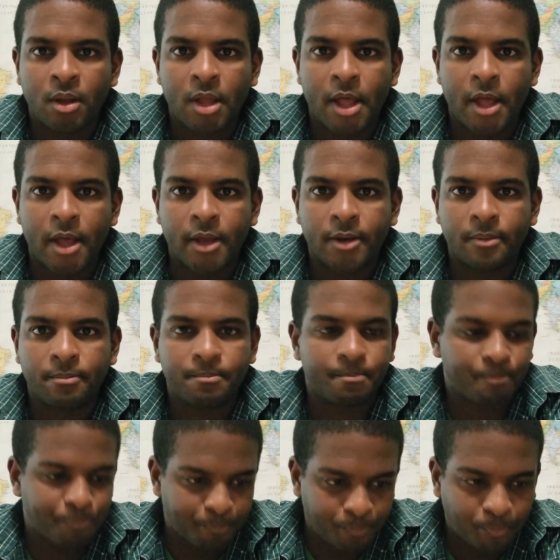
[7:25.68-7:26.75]
And
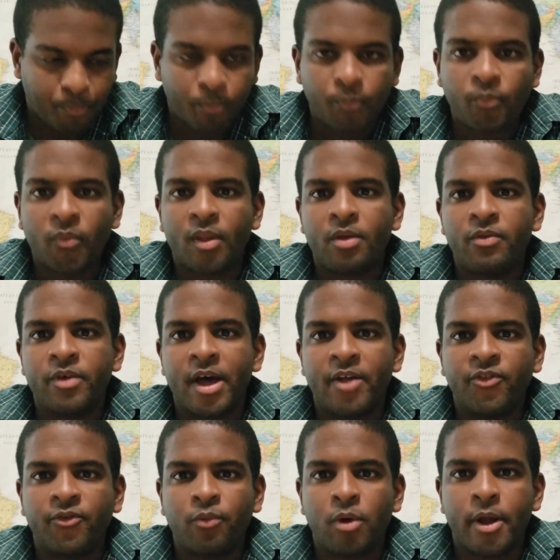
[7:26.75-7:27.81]

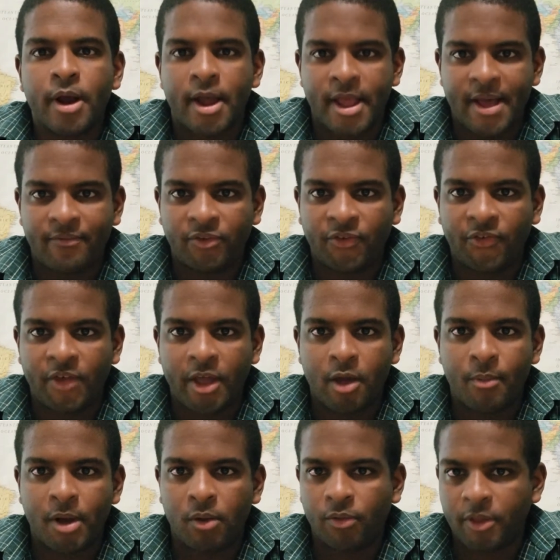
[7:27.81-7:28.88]
that's what I have to say
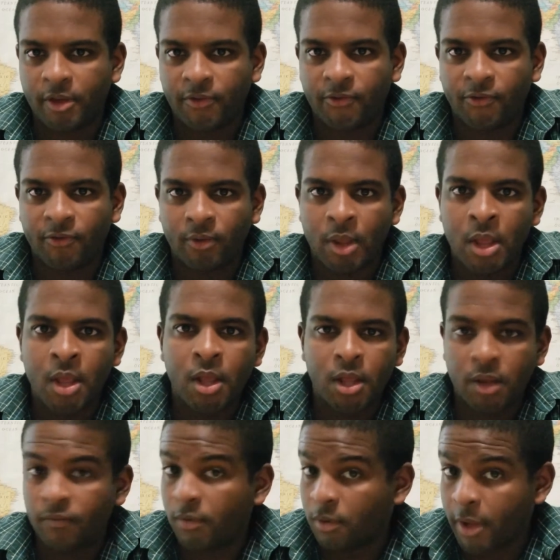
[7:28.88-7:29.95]
about this.
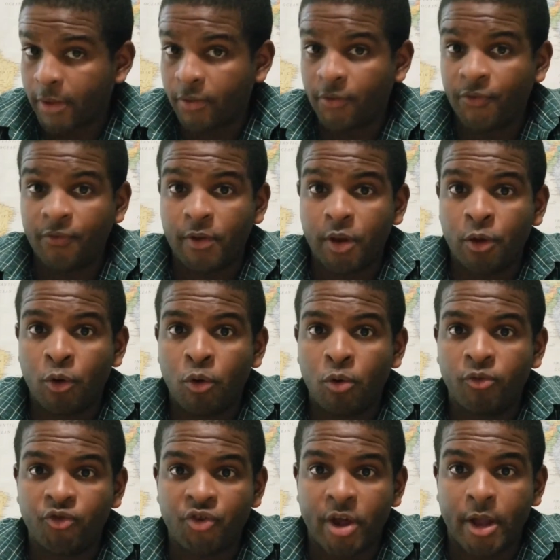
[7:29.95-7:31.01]
If you like this
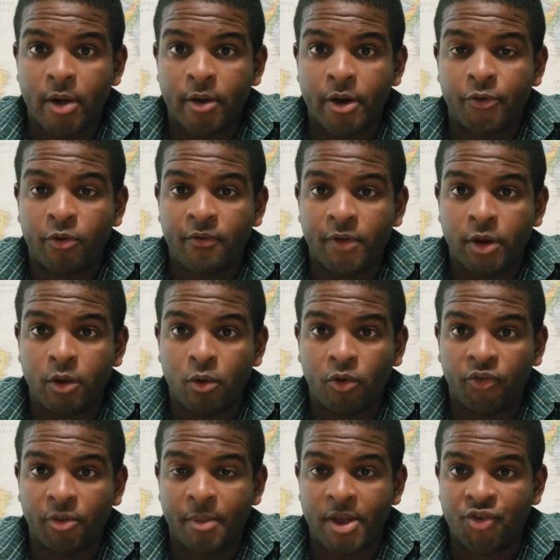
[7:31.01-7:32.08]
video, check out other
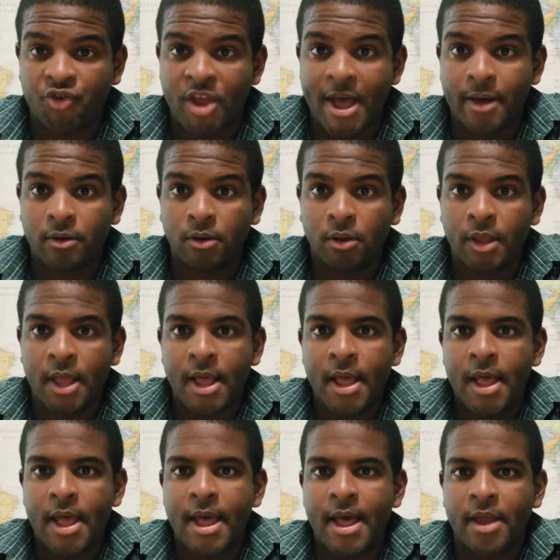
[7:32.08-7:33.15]
videos on my channel.
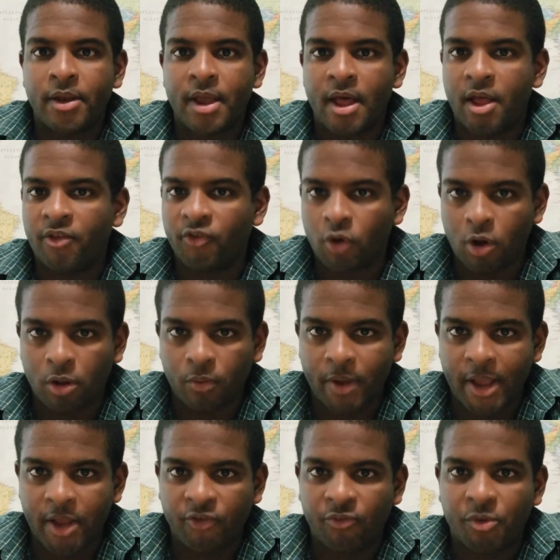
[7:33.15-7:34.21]
And as
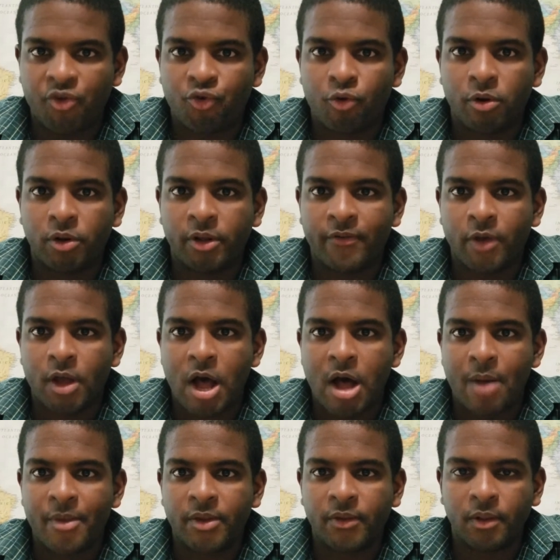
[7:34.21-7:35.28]
always, be sure to leave a
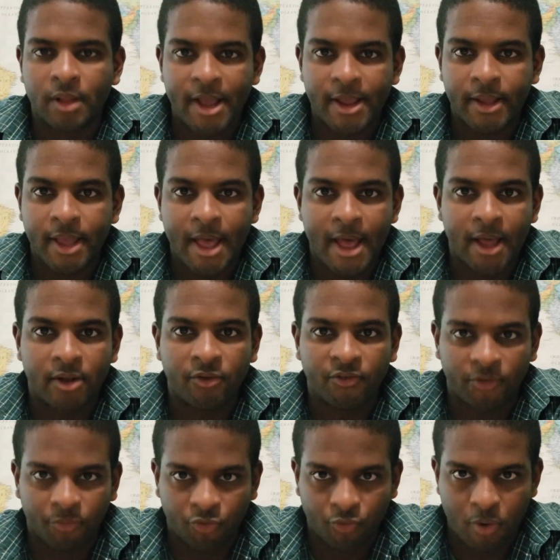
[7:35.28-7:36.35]
comment, like, and
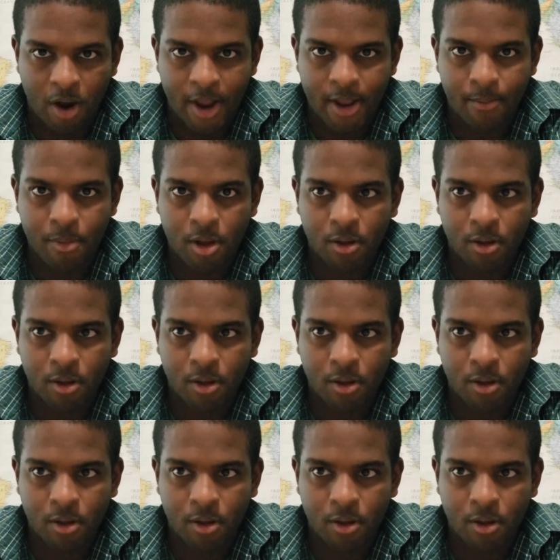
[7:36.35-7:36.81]
subscribe.